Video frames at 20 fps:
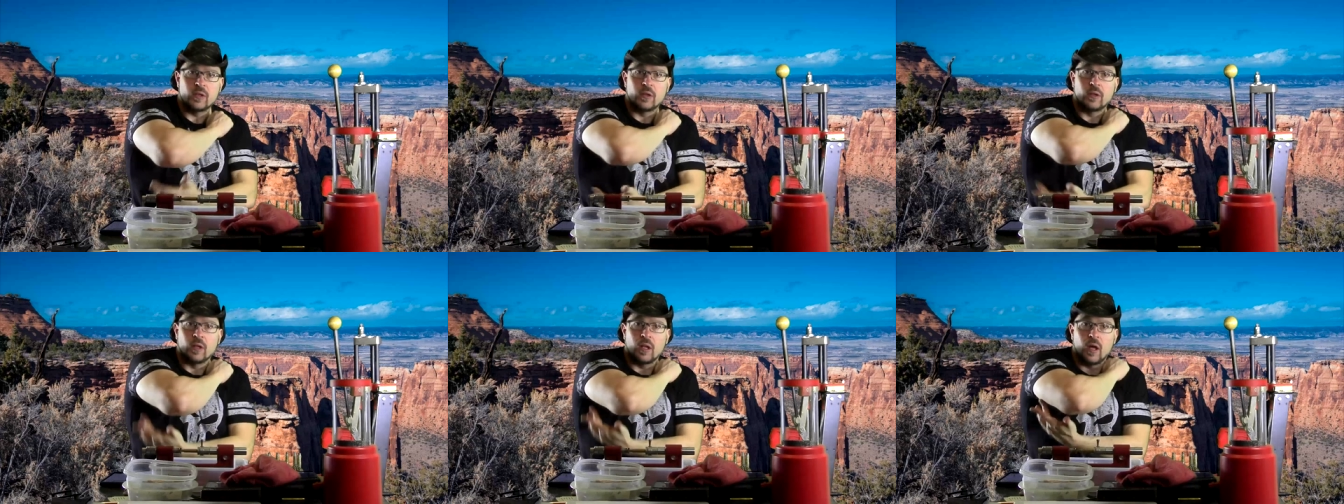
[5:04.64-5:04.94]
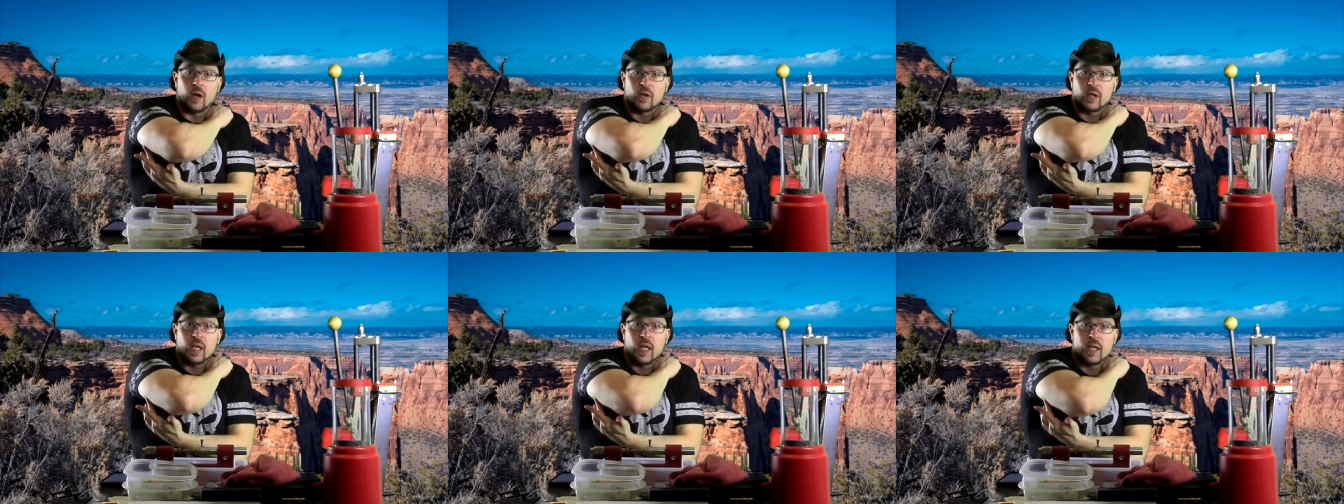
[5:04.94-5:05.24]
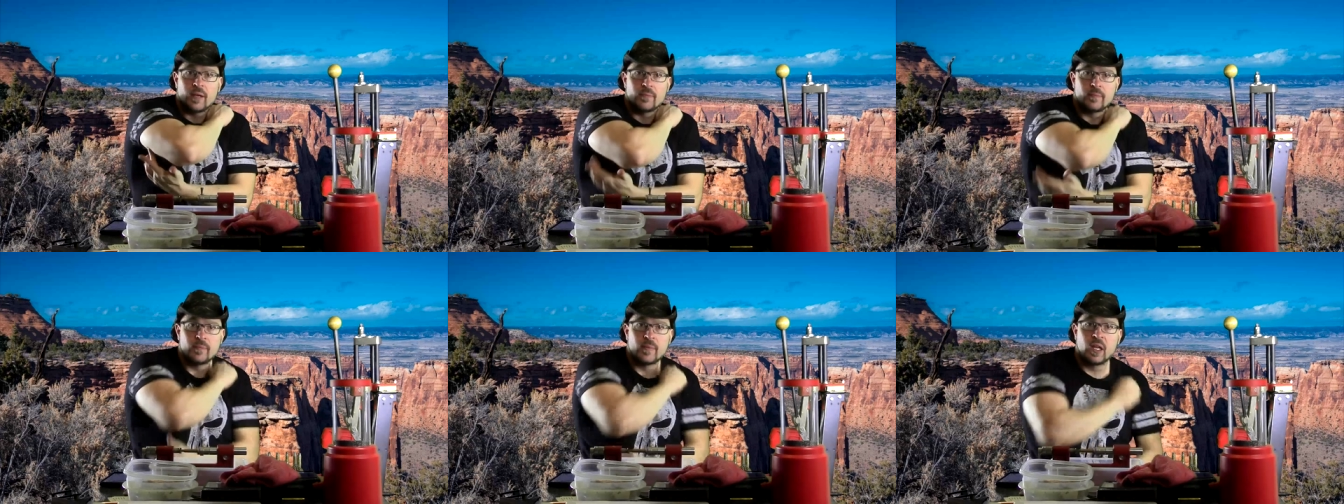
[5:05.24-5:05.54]
long
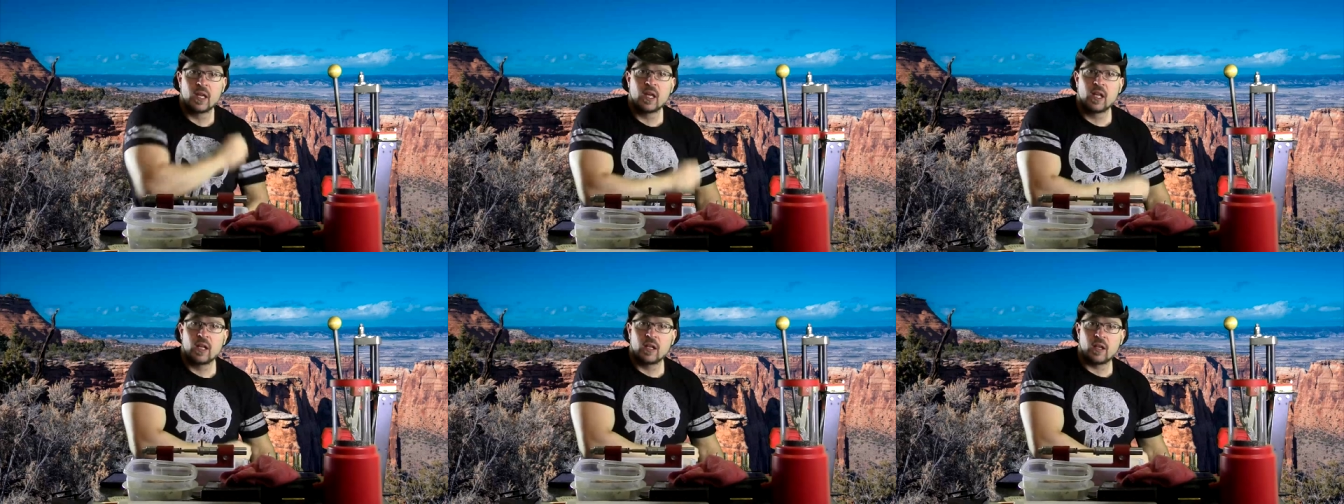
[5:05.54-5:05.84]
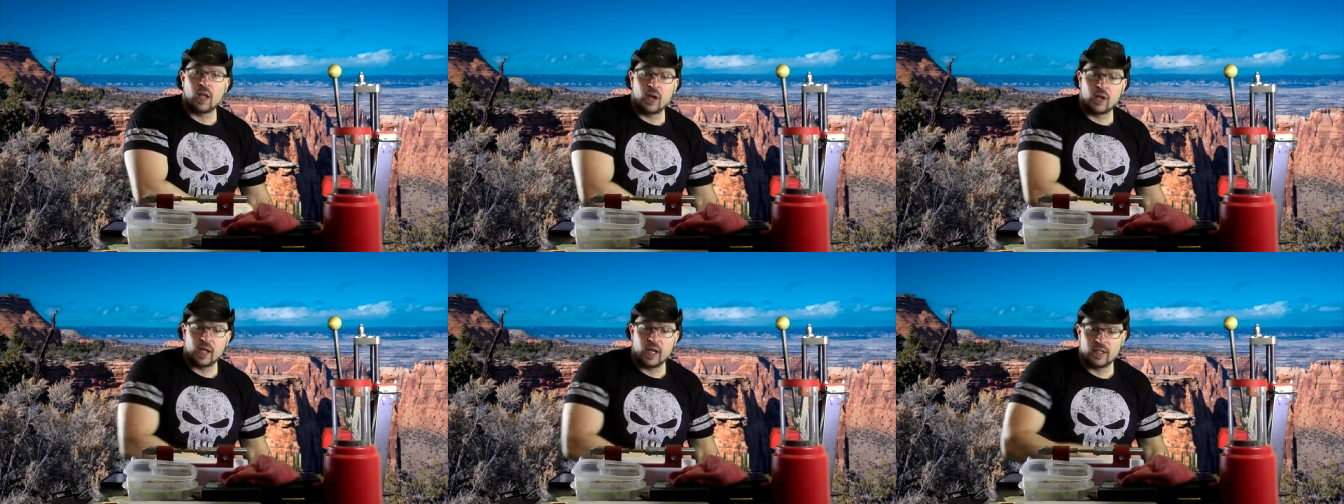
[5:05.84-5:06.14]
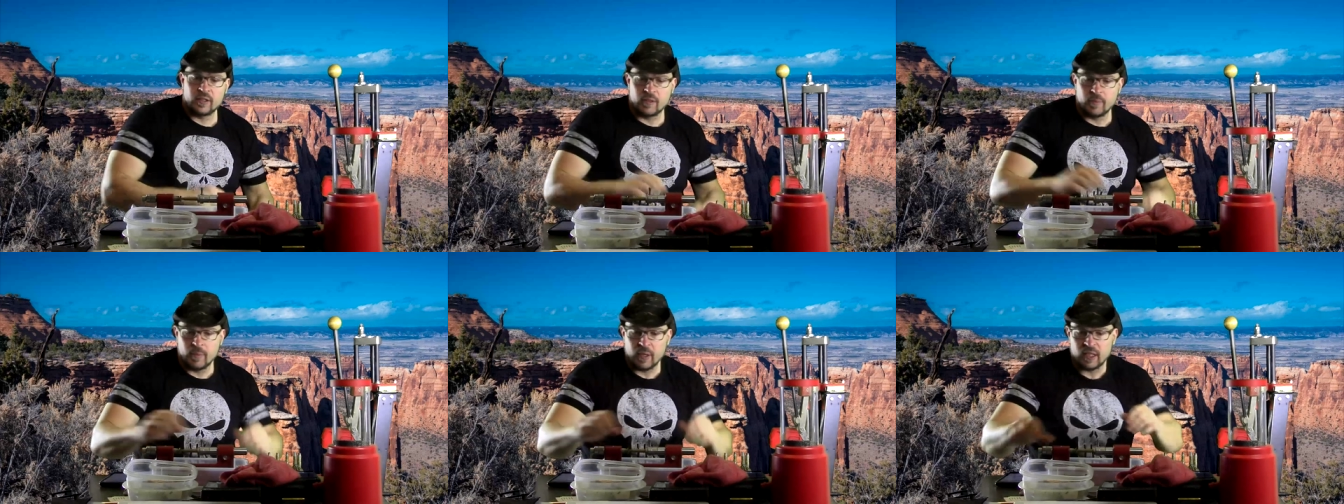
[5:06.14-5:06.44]
head. Long
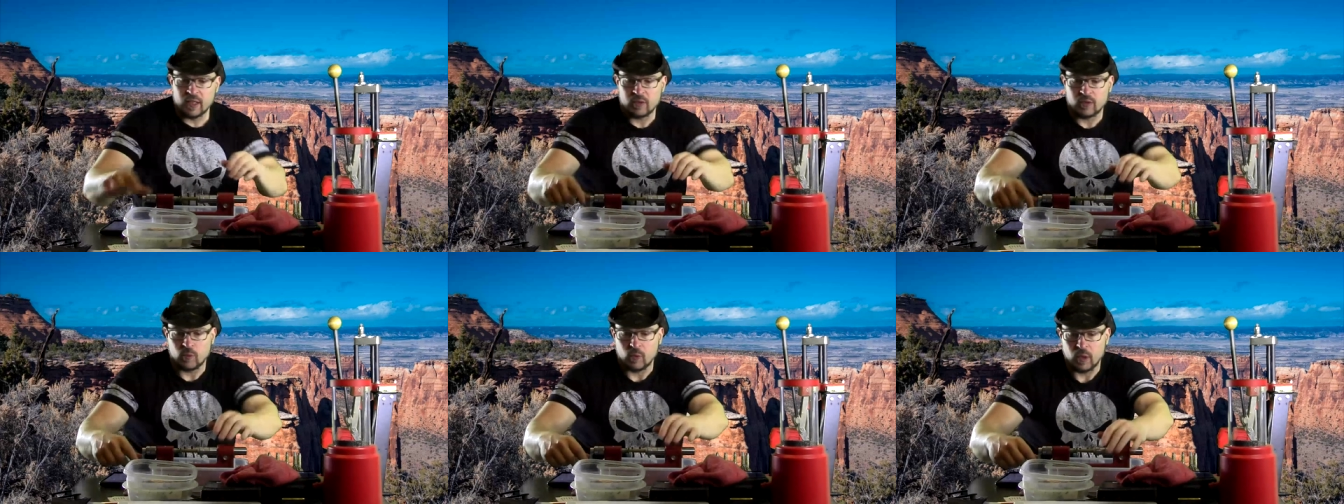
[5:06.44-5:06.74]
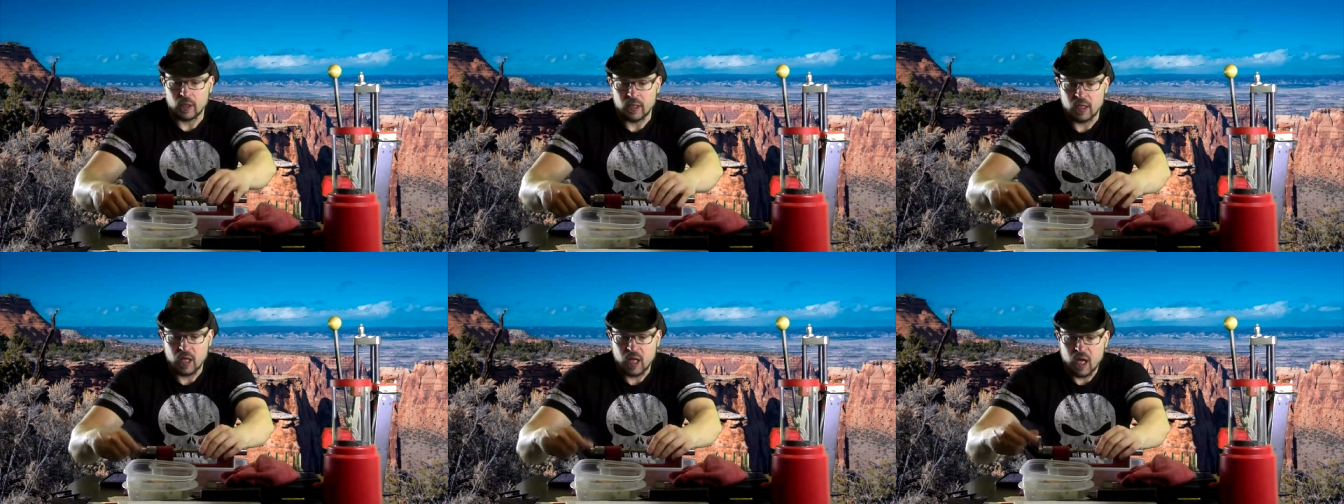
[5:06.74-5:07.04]
head's the biggest one.